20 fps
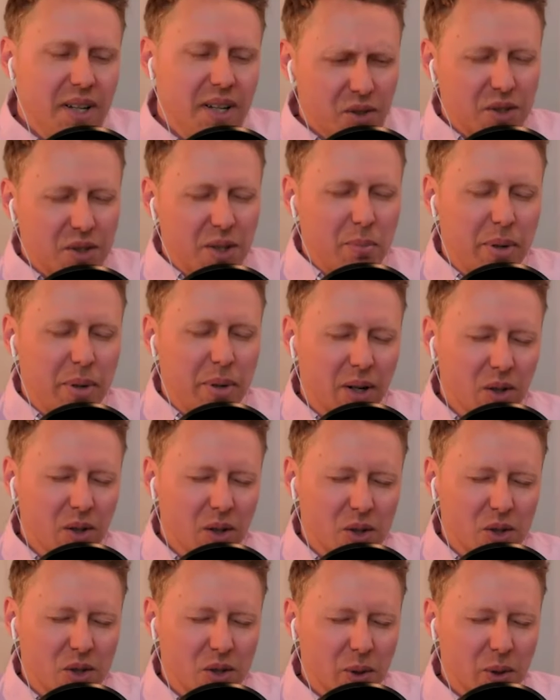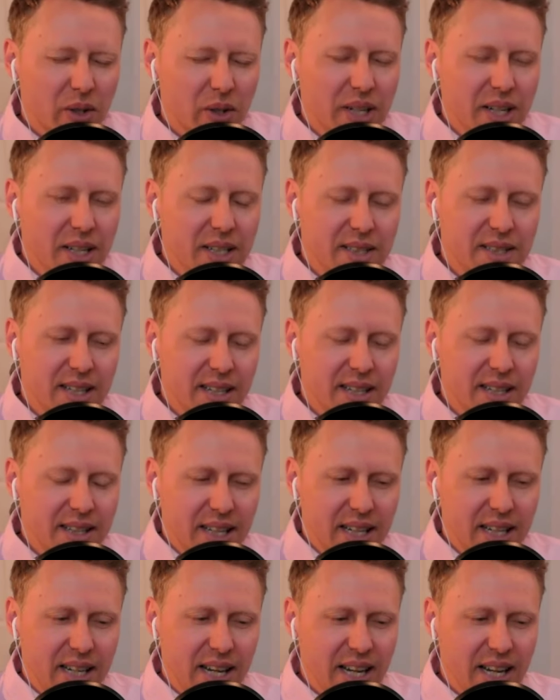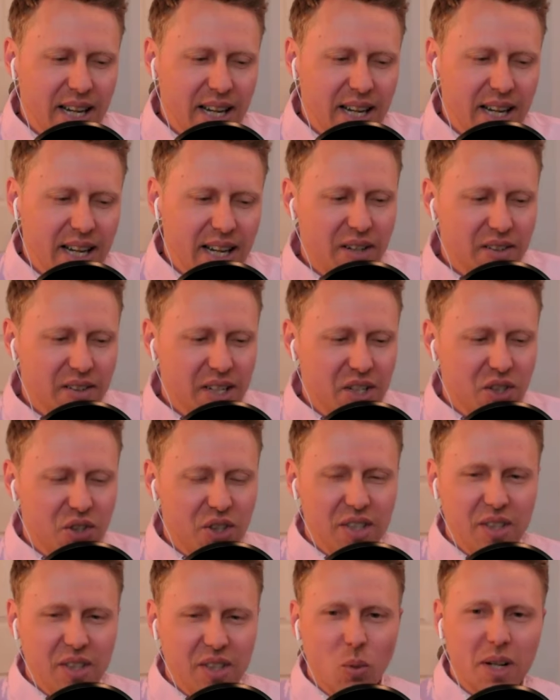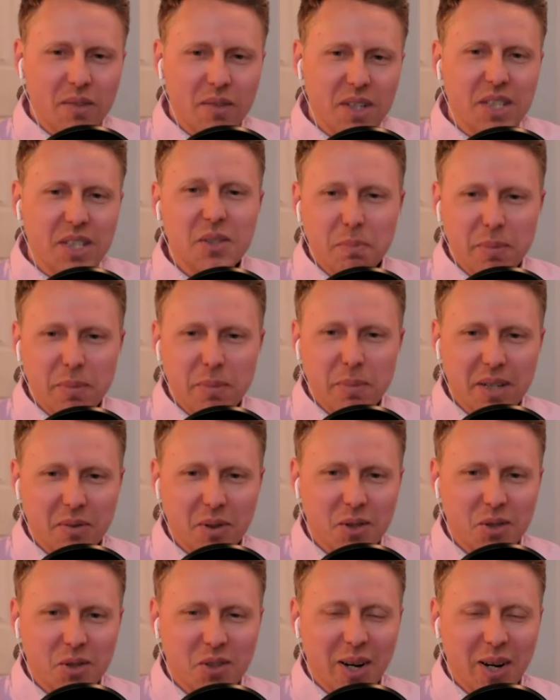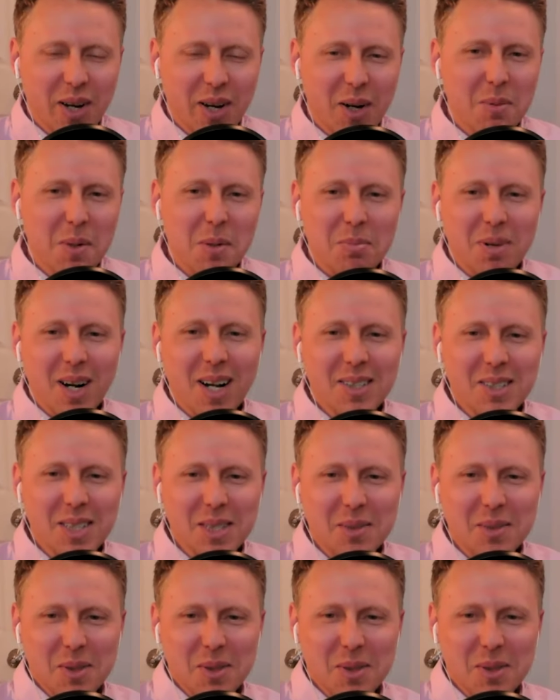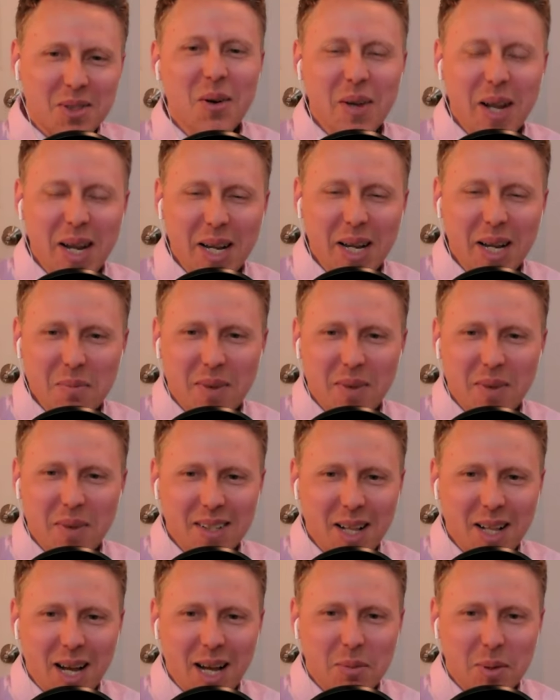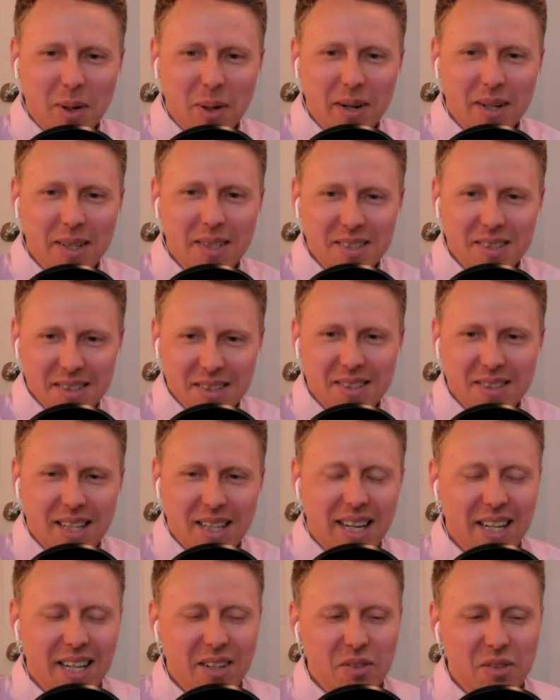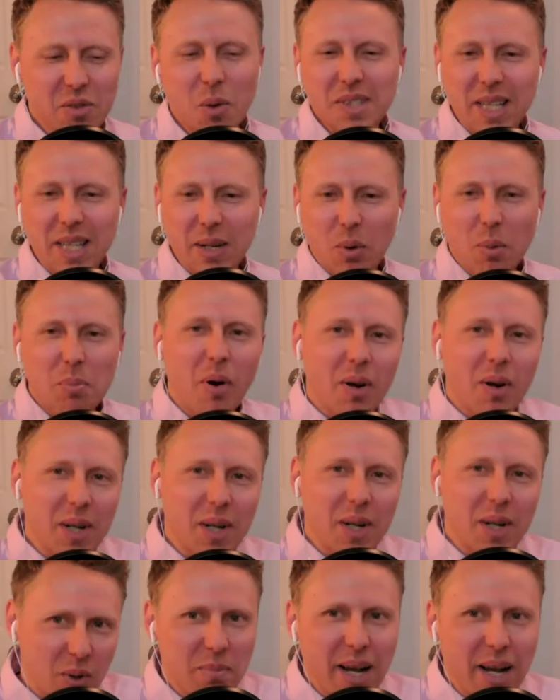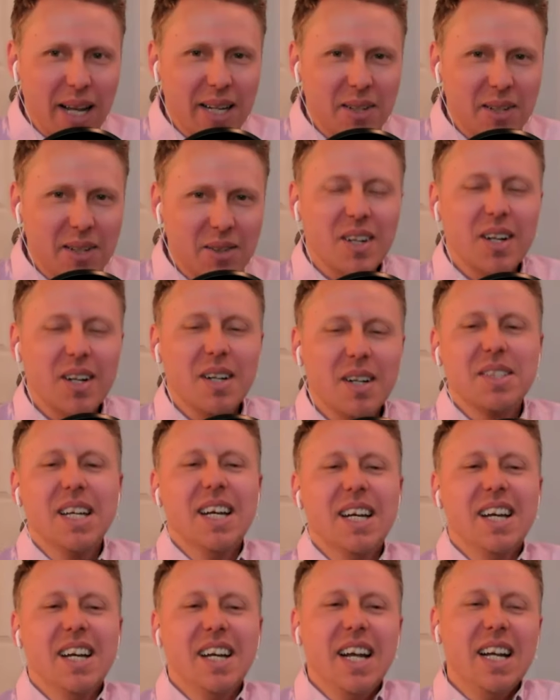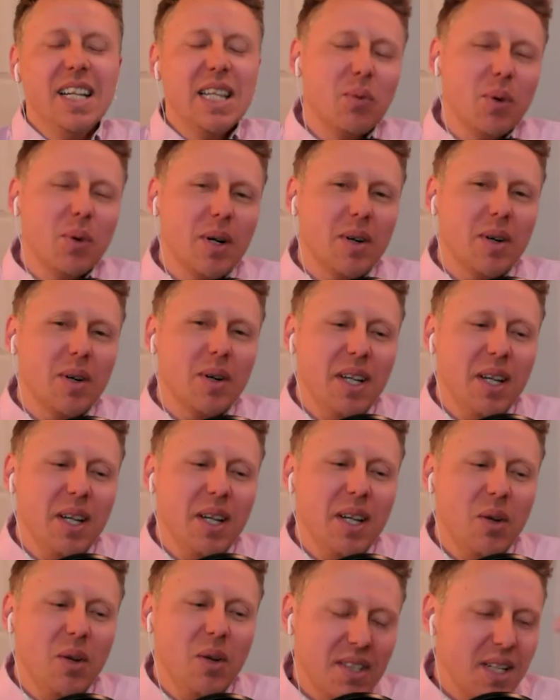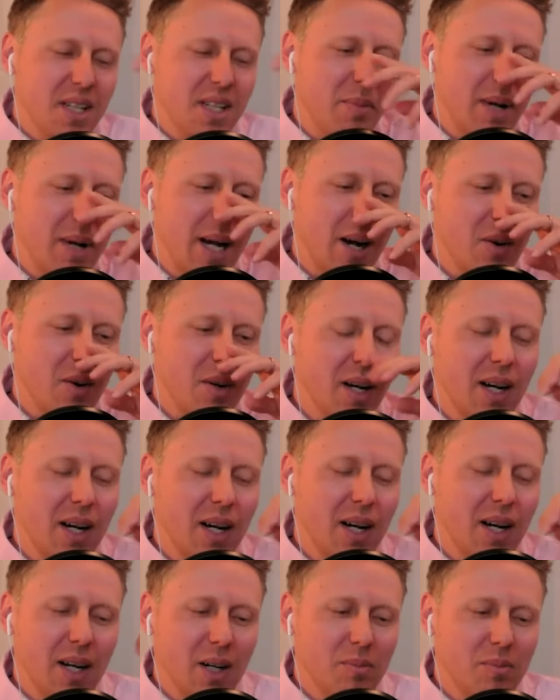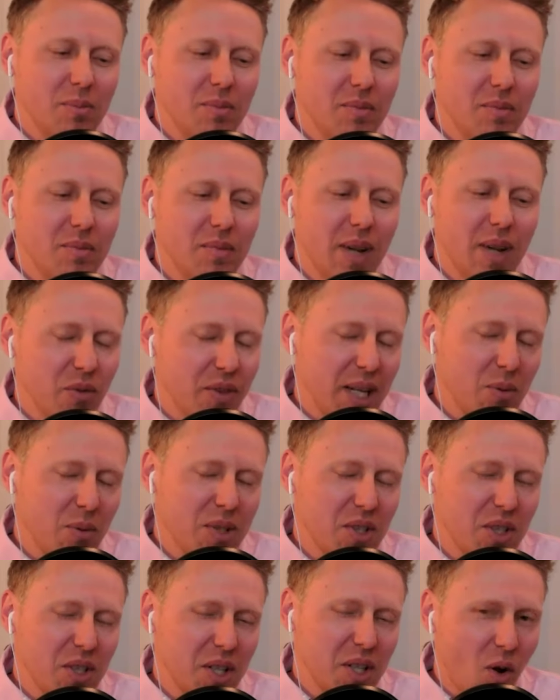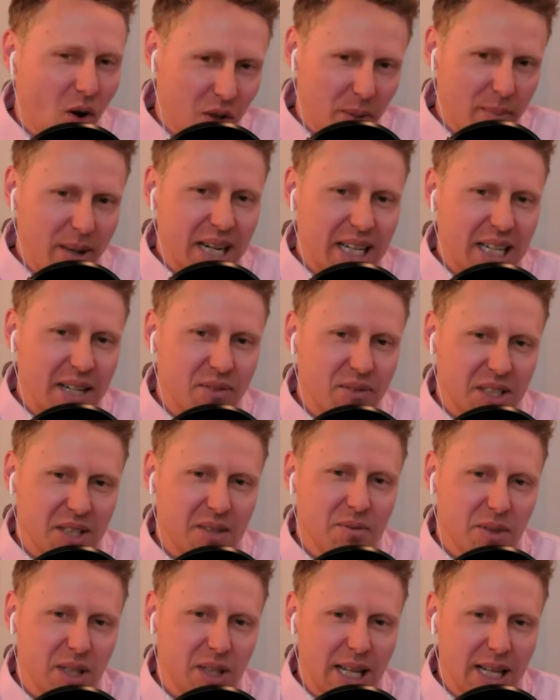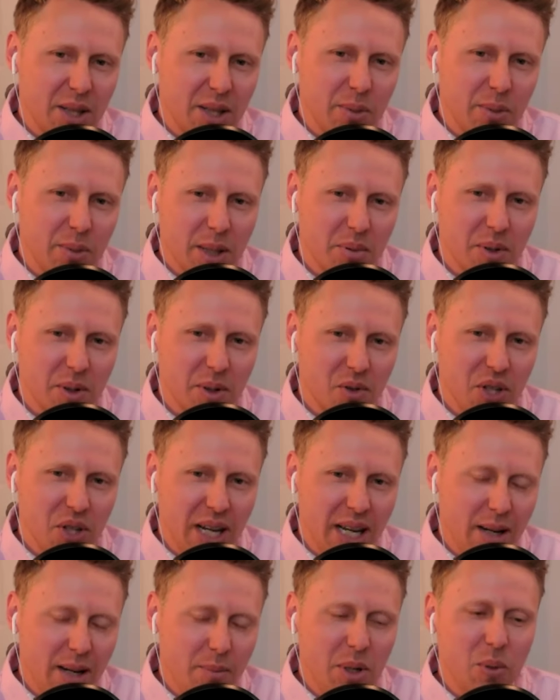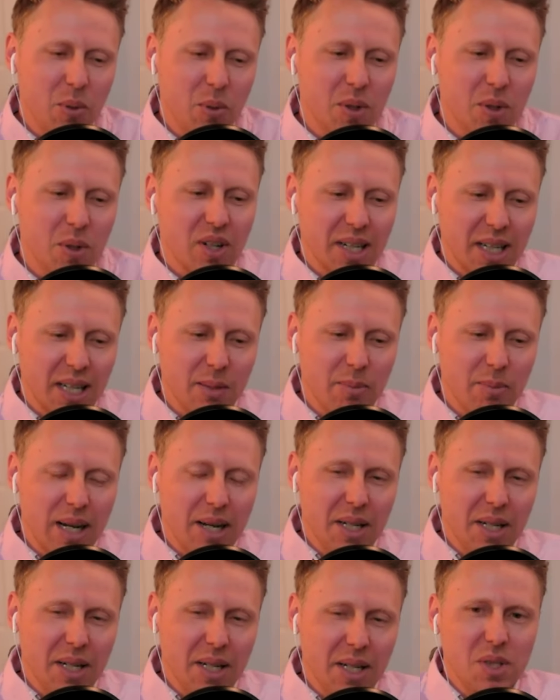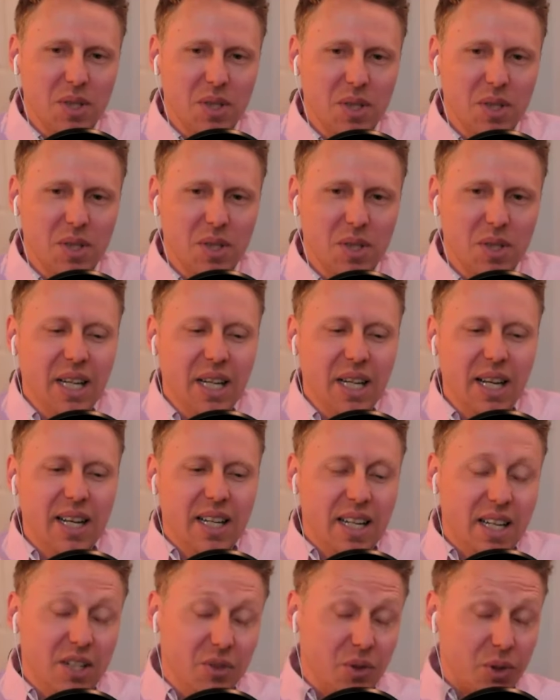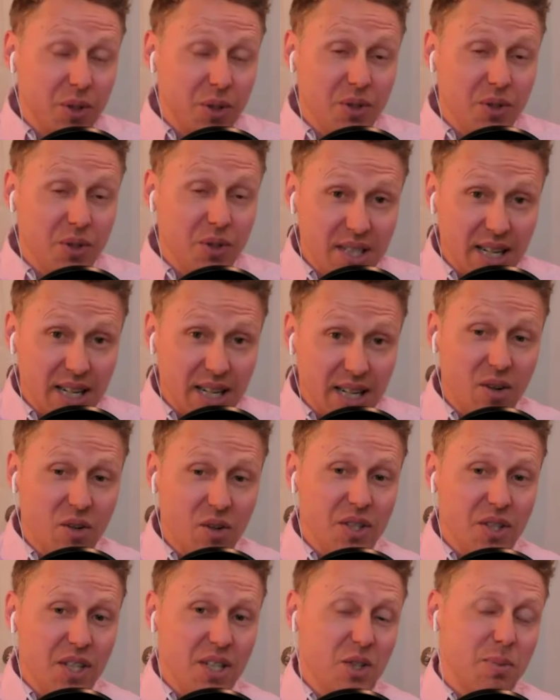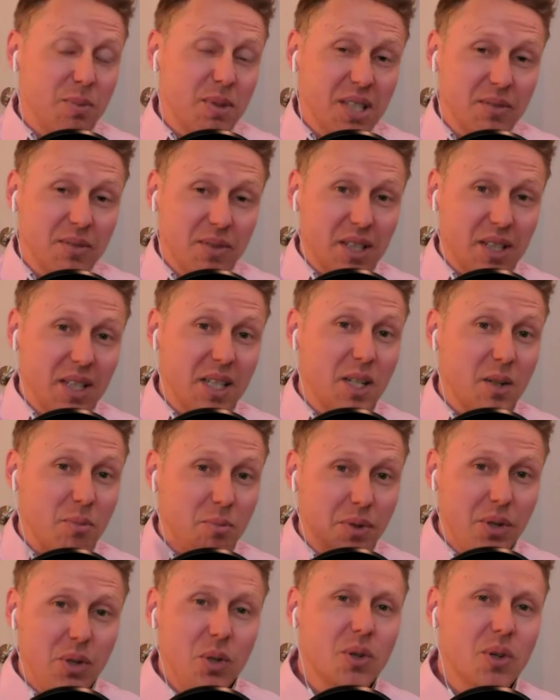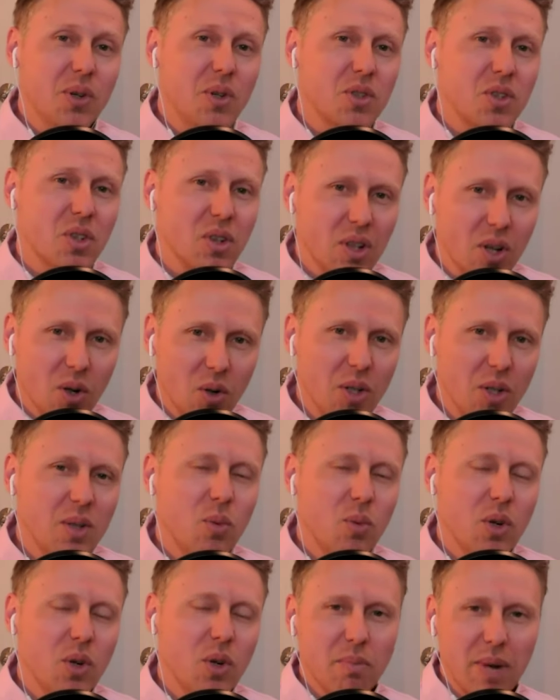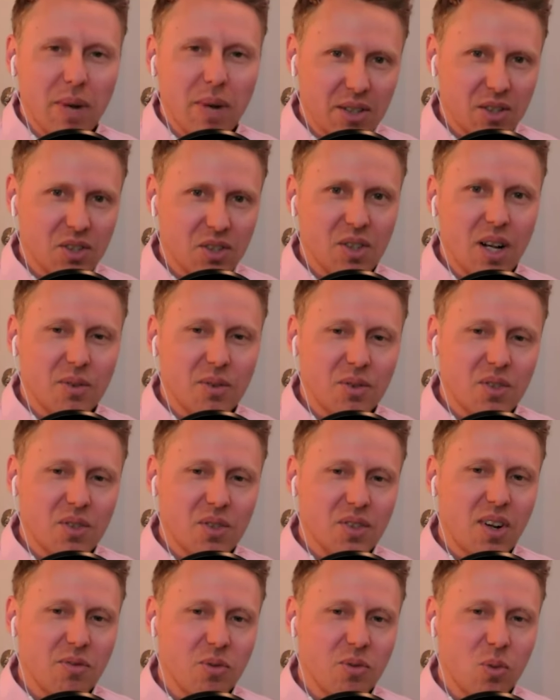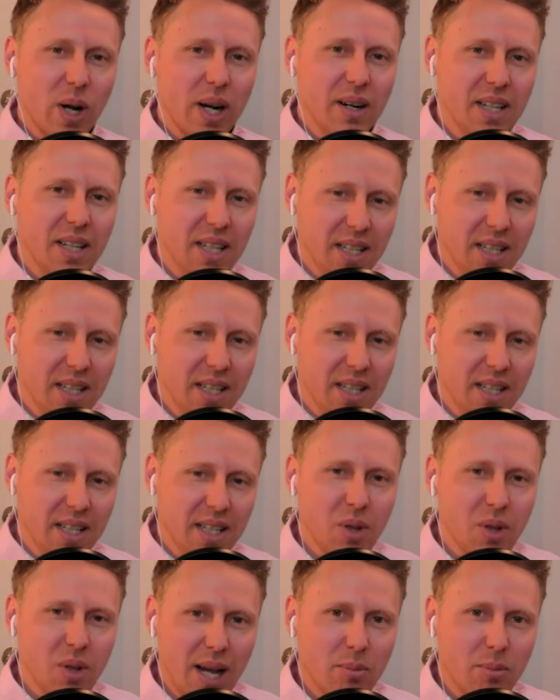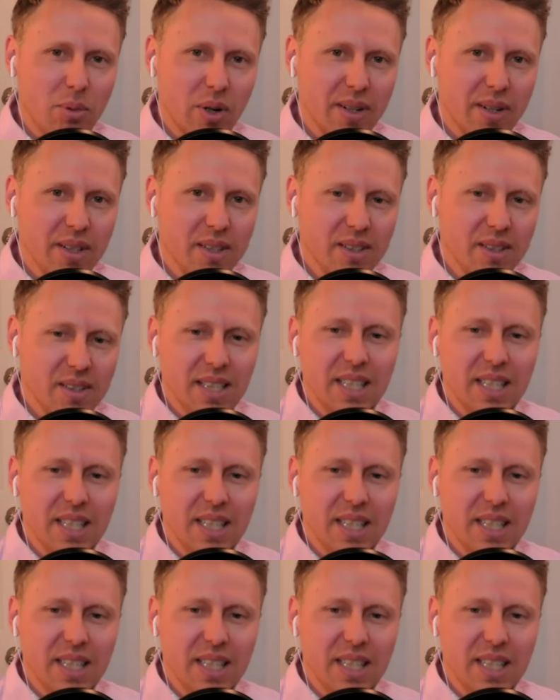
an interesting parallel story is that the Gates Foundation, one of its big first charitable projects, was donating money to libraries, and and of course they were partnering with Microsoft, and they were. It wasn't about. Um, I don't think it was at all the magnificent philanthropy approach Amy was talking about. It was about introducing technology and specifically computers loaded with Microsoft software into libraries.